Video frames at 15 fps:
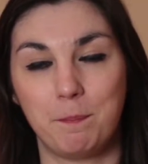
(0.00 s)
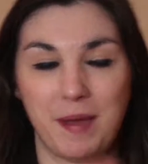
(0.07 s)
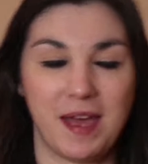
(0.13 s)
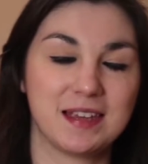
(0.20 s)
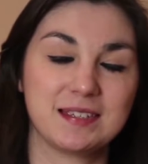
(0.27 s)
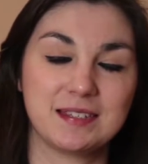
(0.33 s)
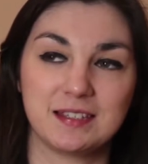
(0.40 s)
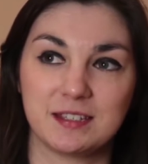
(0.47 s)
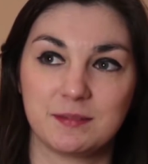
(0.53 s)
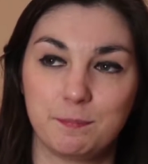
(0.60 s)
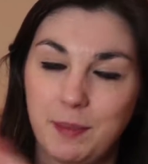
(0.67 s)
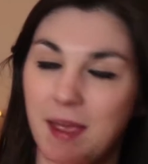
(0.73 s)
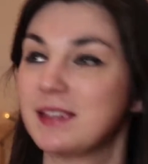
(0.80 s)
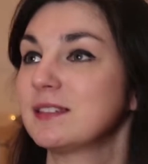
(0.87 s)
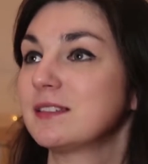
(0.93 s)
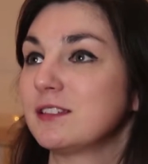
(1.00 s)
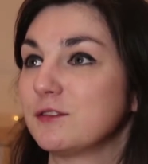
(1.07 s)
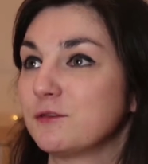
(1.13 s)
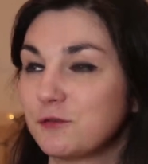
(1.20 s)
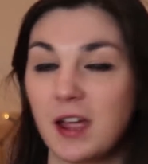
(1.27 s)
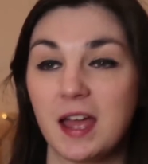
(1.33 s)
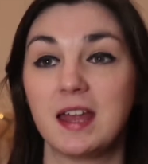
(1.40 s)

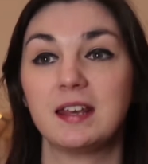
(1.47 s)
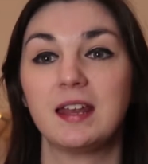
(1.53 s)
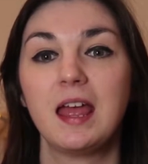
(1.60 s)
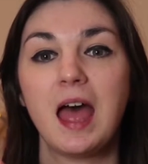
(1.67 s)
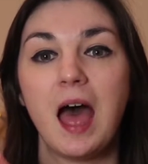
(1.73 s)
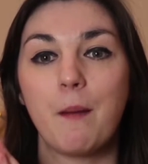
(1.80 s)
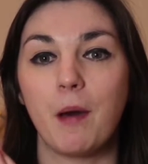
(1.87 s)
bestest friend